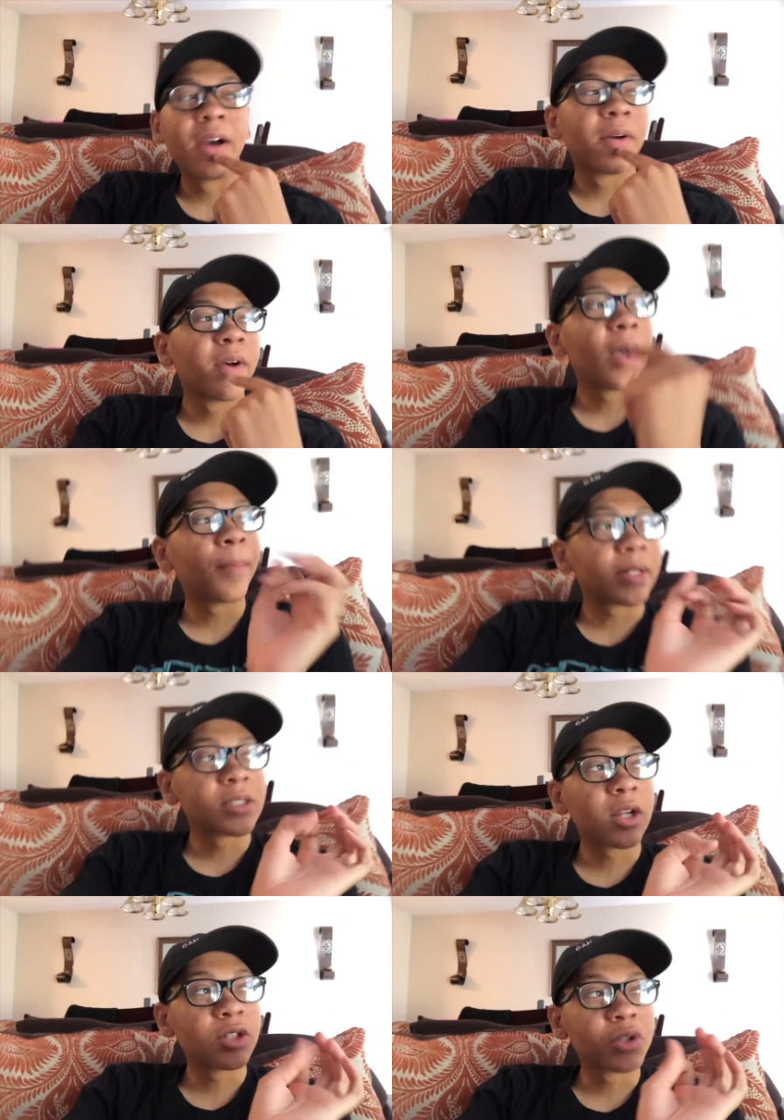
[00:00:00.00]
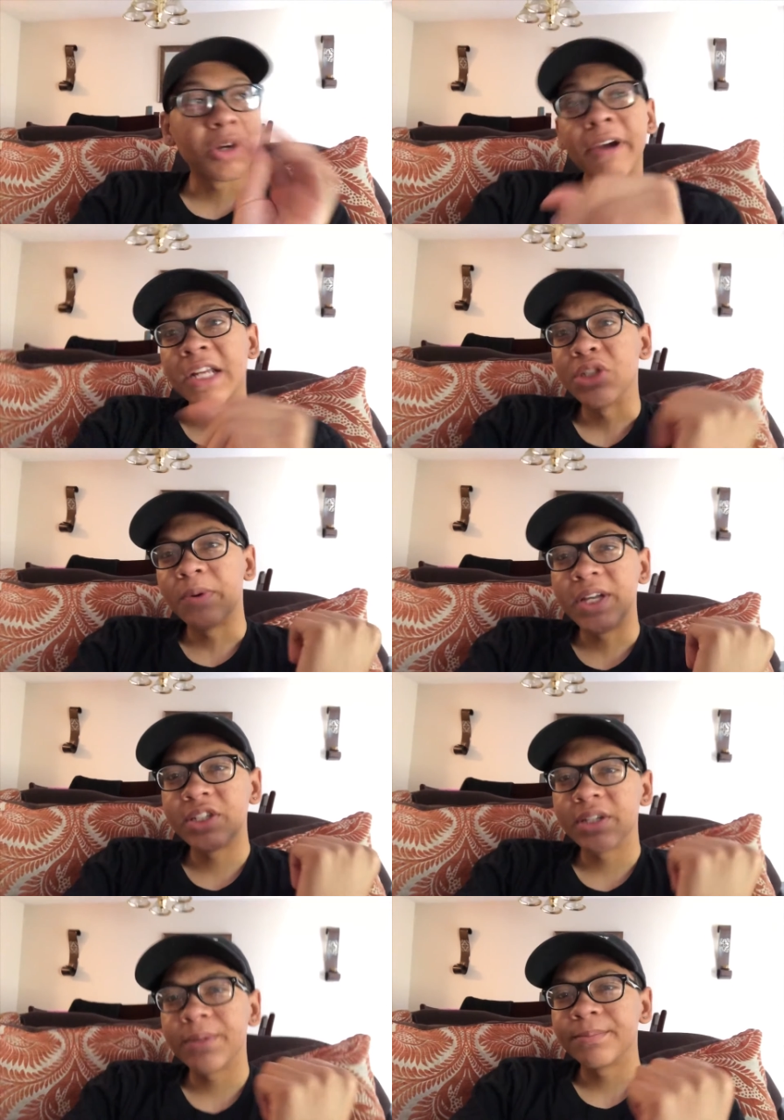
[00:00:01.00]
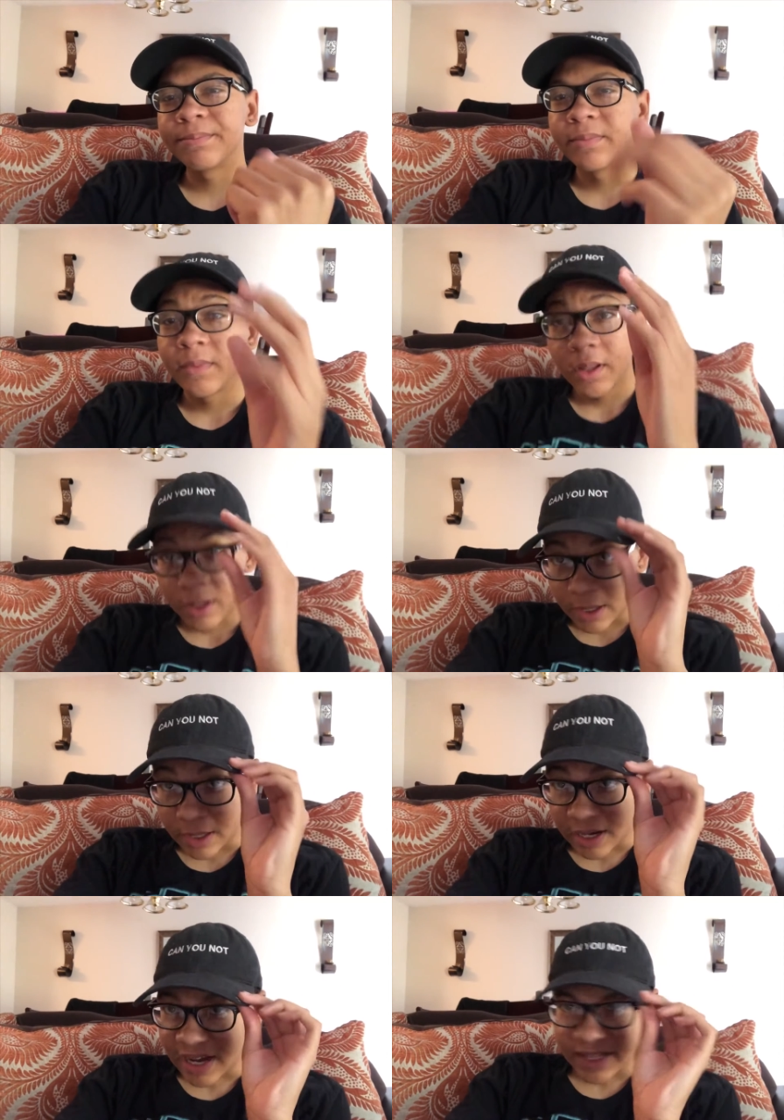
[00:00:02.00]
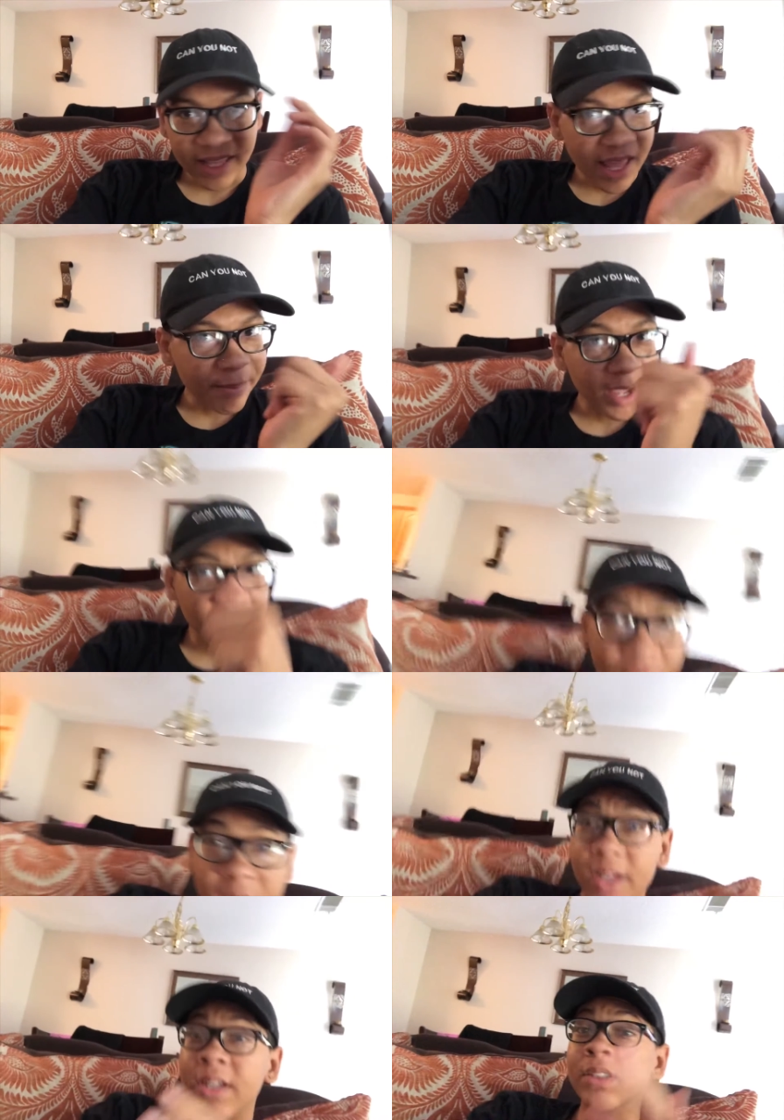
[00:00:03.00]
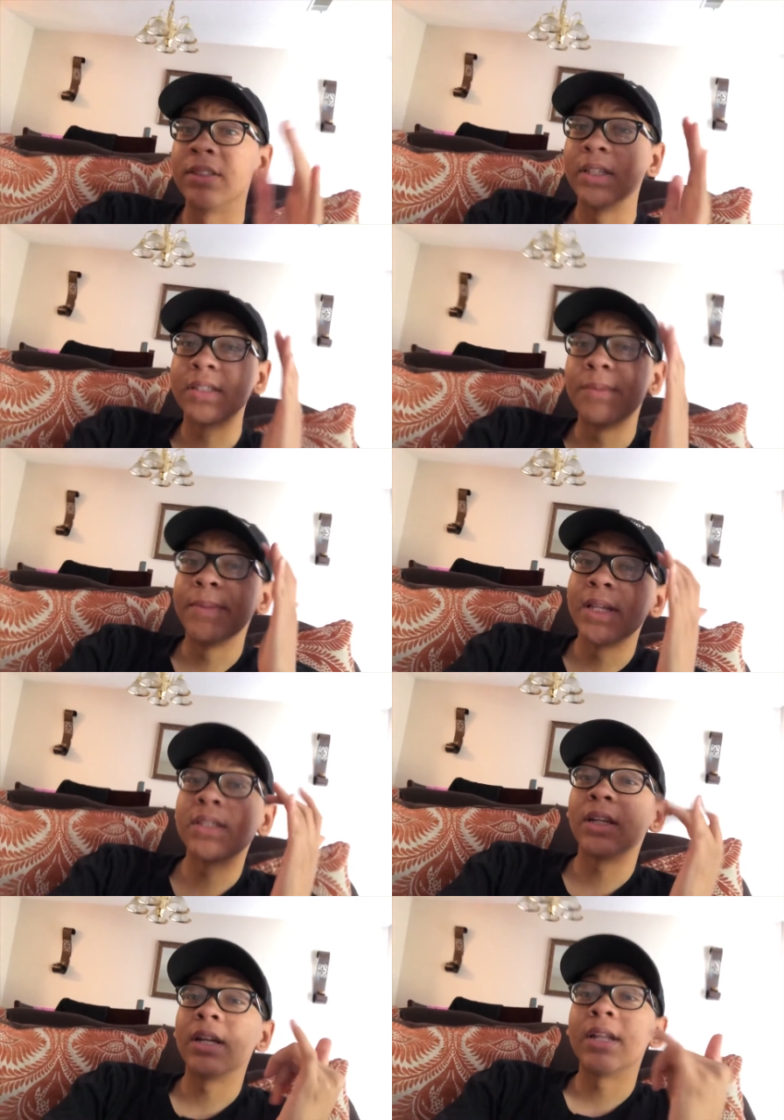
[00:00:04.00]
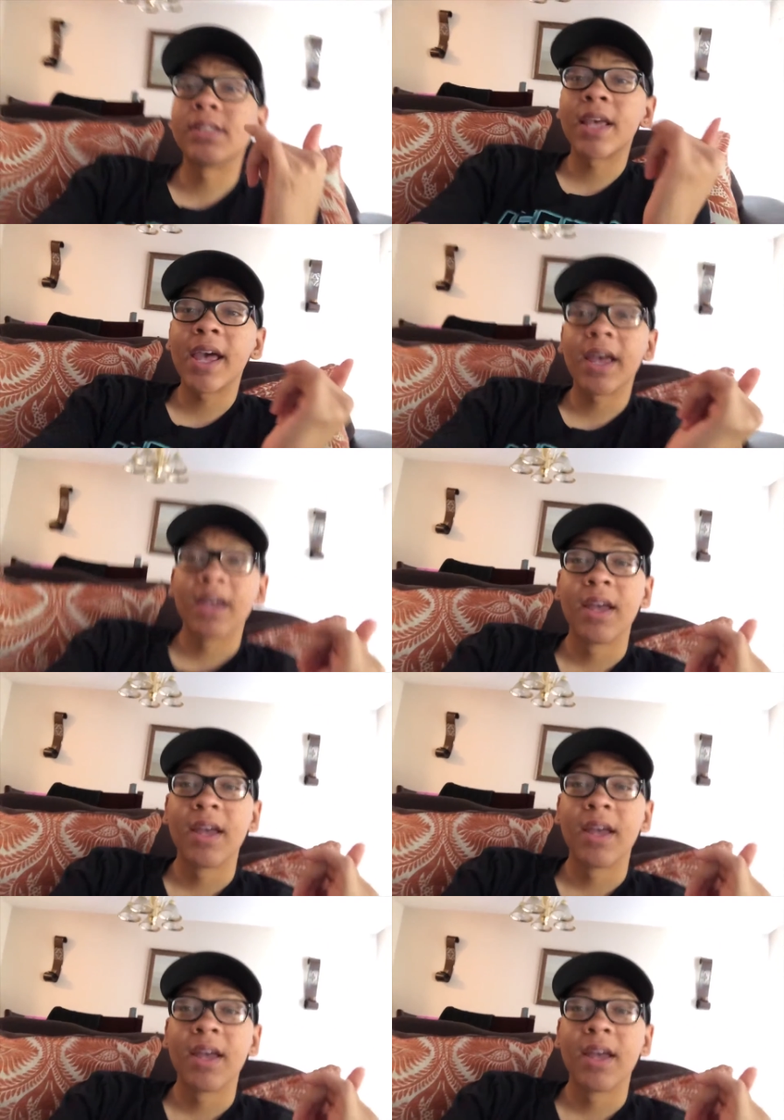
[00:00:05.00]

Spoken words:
now I'm about to go to a graduation. And I got the hat back on because it's a mess under this hat.